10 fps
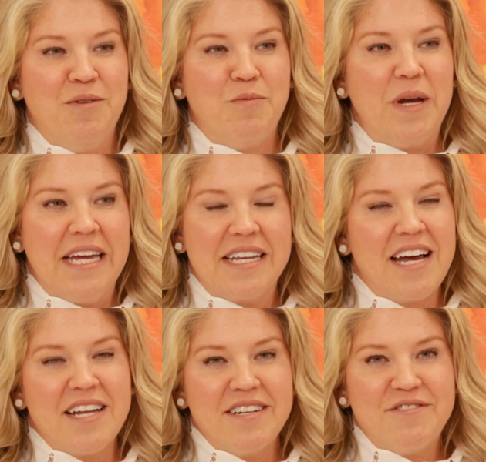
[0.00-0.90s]
we had
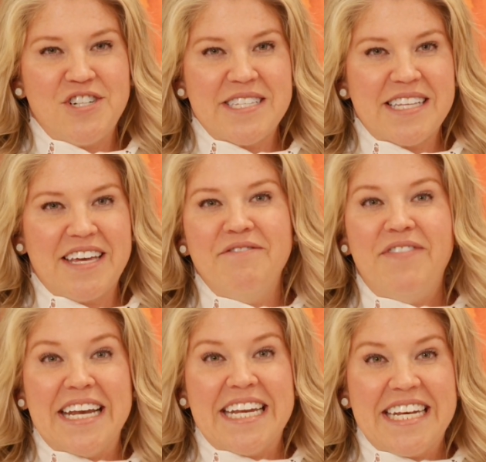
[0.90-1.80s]
kind of just
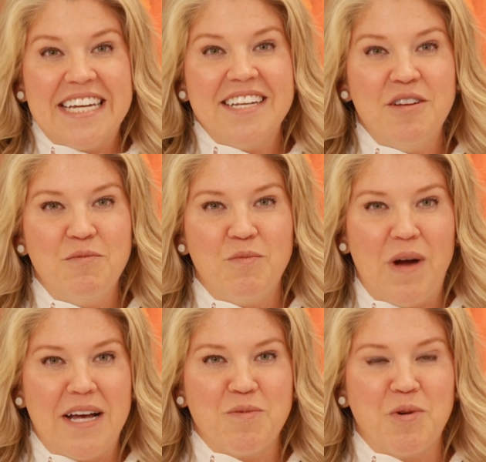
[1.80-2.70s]
confided in
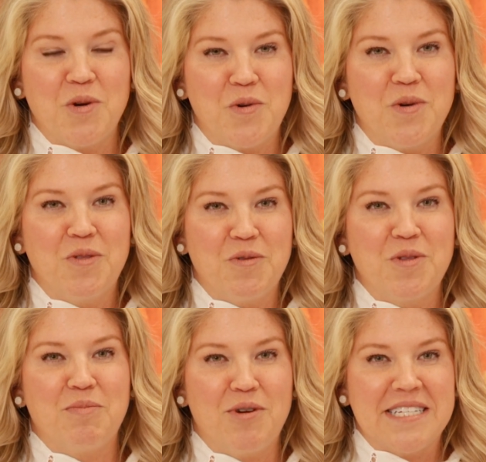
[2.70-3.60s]
as we were going through
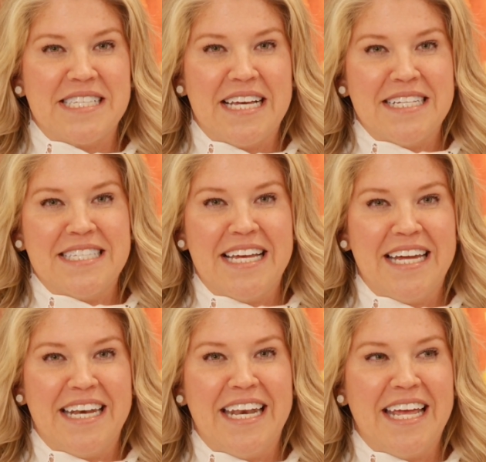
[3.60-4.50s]
the process,
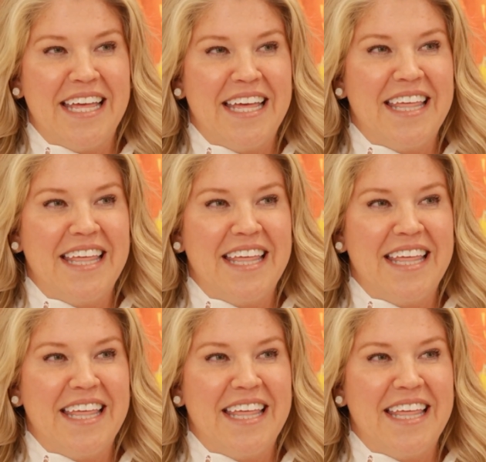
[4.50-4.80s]
and